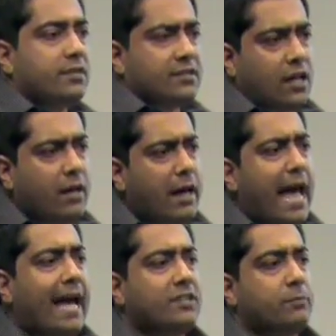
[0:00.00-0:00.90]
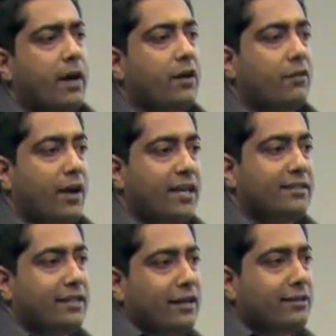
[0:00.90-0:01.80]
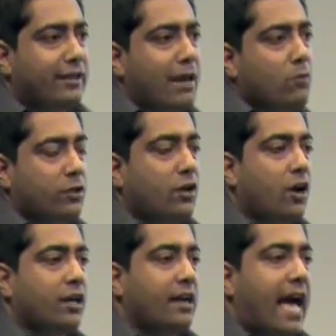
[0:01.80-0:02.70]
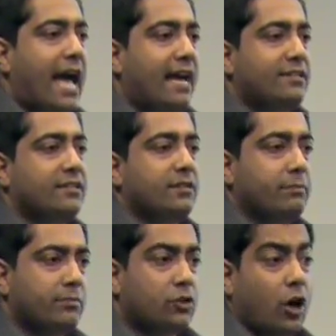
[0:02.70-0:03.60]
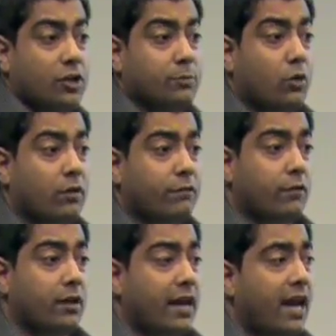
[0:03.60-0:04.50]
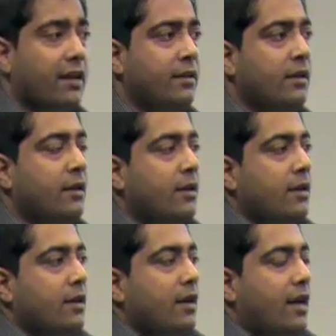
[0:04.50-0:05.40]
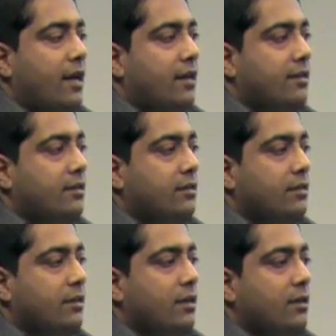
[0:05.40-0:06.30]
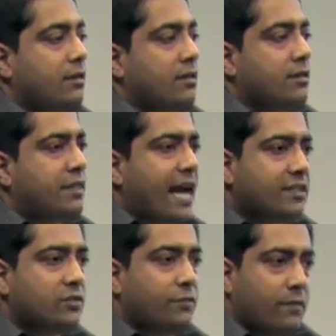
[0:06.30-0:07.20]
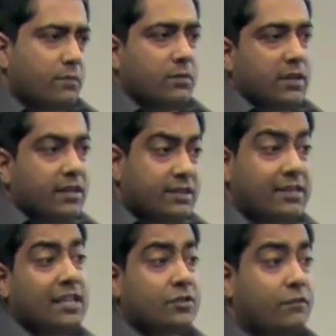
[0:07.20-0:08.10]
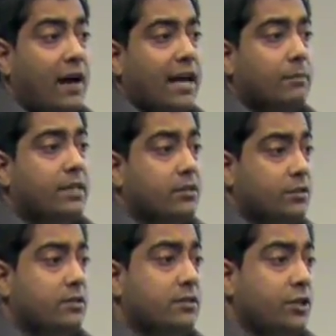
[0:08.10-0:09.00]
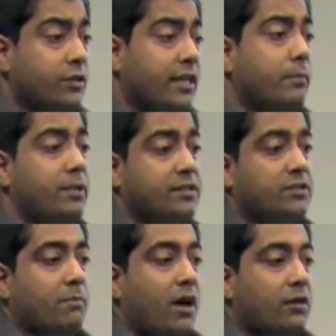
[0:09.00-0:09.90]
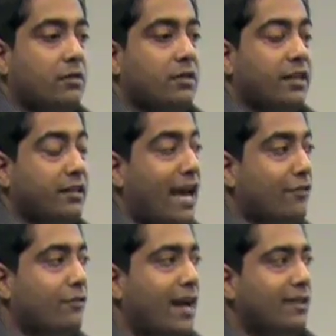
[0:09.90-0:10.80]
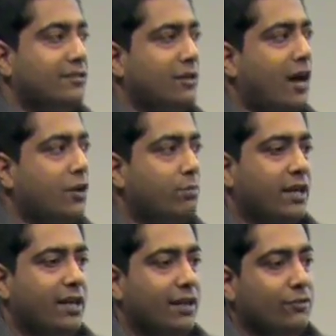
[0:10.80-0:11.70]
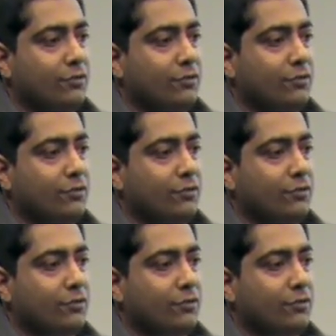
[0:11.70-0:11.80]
to sell ads better, right? To get more targeted ads and to charge more for an ad. And that's, in a sense, fine, because you need a business model. And Catherine asked, how do you plan to